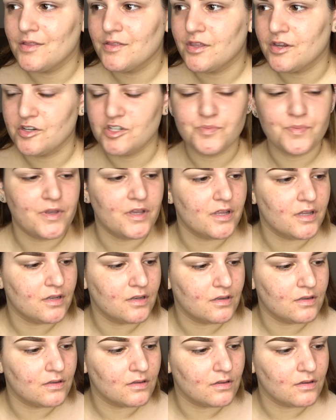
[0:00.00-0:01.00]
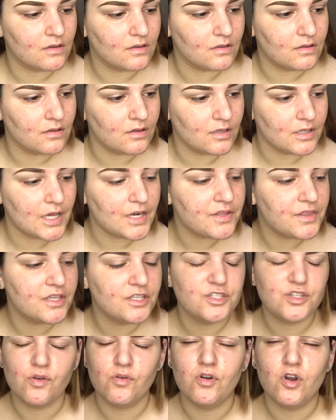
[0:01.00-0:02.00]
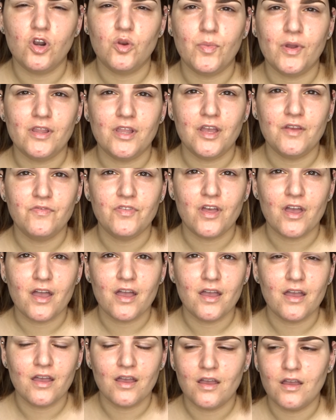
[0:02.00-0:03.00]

there's been a lot of things going on in my life that,